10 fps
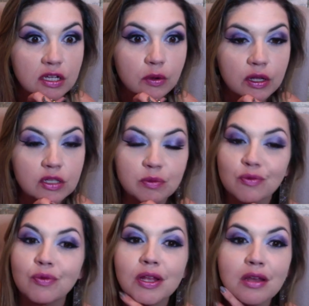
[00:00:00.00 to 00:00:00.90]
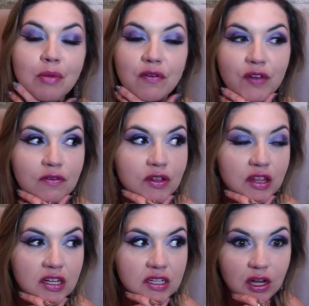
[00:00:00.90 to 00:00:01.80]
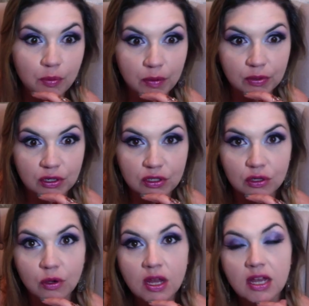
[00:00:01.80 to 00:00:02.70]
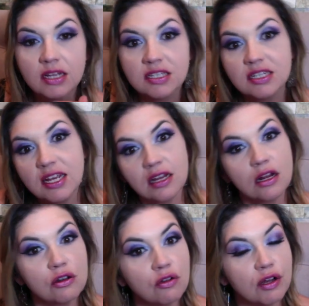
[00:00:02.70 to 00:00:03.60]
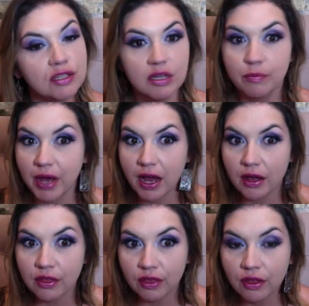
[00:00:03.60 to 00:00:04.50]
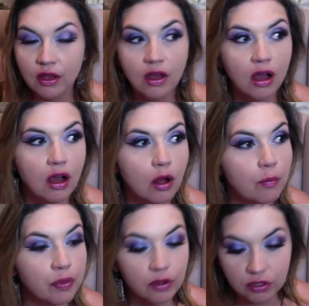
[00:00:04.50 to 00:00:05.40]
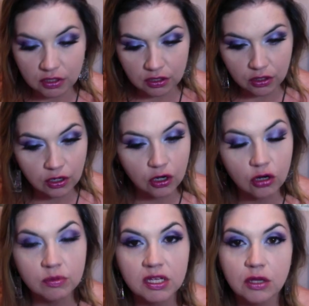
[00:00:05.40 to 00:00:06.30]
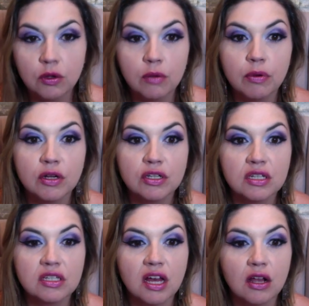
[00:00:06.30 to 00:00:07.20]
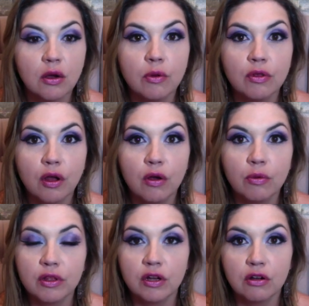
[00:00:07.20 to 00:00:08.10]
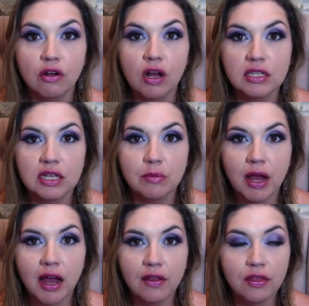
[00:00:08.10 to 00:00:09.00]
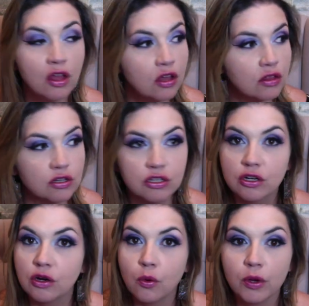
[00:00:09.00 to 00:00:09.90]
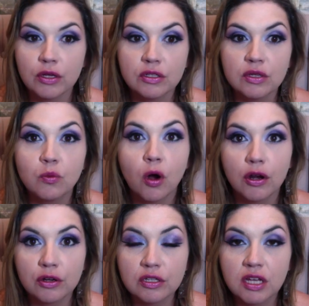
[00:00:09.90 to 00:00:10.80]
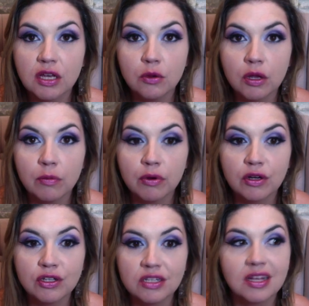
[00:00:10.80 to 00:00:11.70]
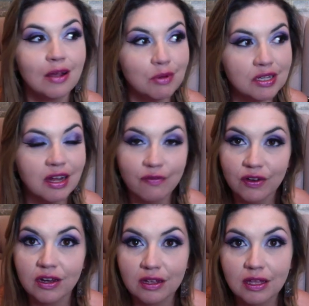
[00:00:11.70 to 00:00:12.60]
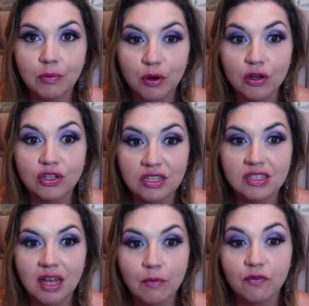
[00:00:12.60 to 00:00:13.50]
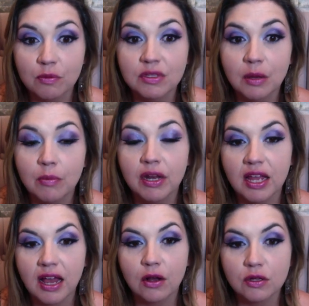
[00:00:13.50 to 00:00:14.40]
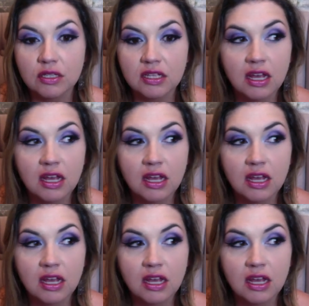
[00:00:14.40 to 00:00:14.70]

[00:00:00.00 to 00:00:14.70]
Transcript: oils, but really my favorite thing to tell people to do is to take an uncrossing bath. There's certain herbs that you can purchase that go along with an uncrossing bath. There's certain oils and waters that you can purchase. I would definitely purchase them from somebody else,